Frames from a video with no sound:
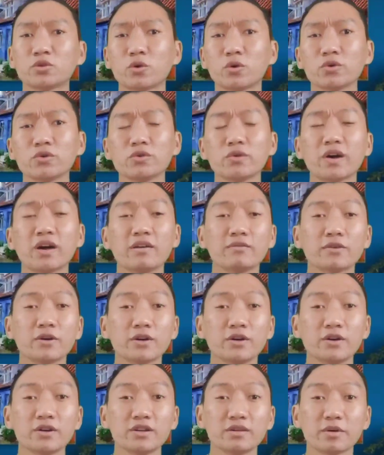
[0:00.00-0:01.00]
you have
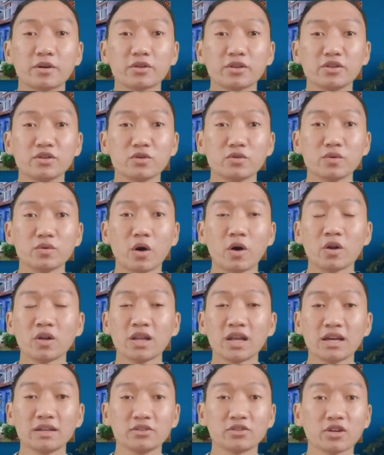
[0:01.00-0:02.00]
heard about the new
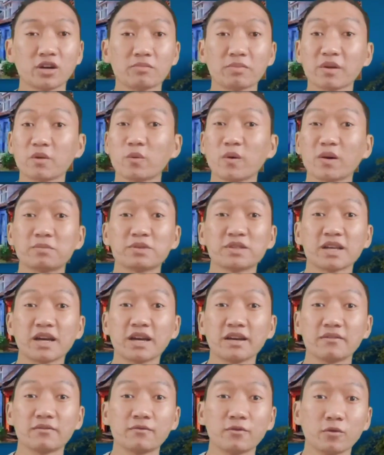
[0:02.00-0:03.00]
online shopping
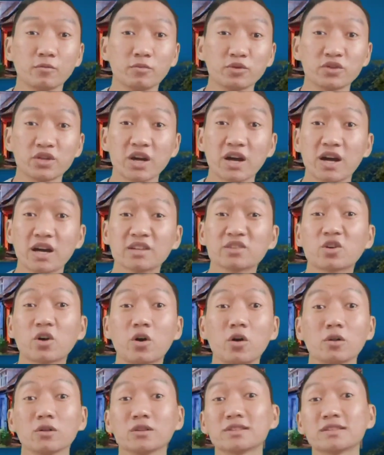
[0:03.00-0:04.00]
website for Bhutan
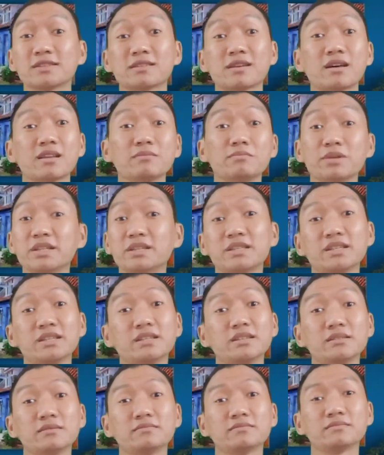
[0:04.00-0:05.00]
called
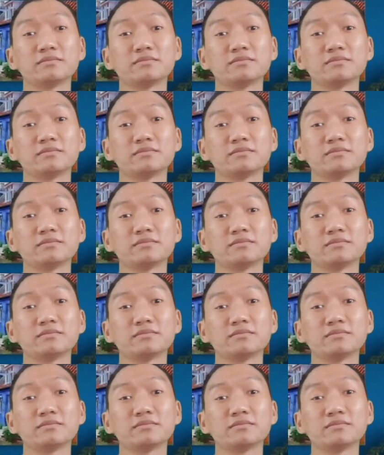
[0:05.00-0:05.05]
Zala.Bt.